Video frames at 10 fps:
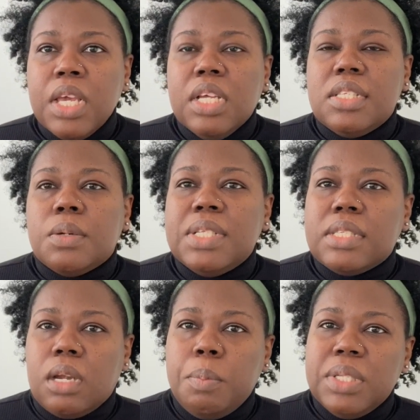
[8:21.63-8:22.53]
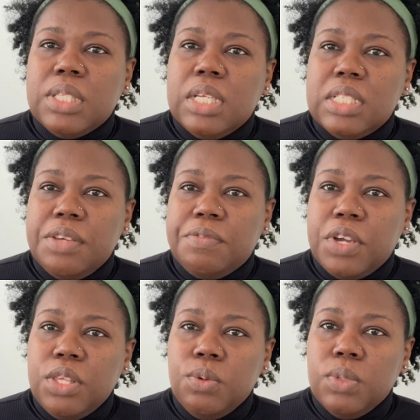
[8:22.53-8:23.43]
So it's an opportunity for
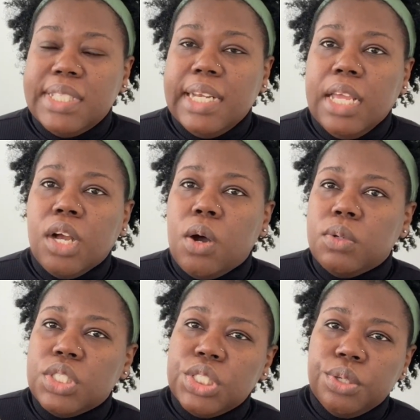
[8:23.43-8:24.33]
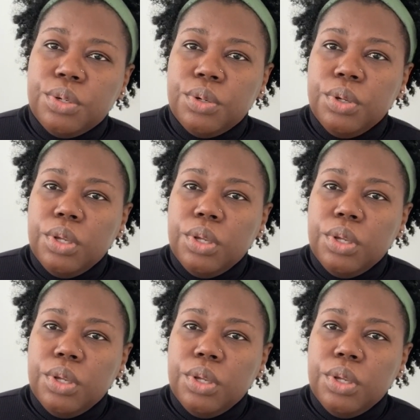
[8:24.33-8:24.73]
you to link out to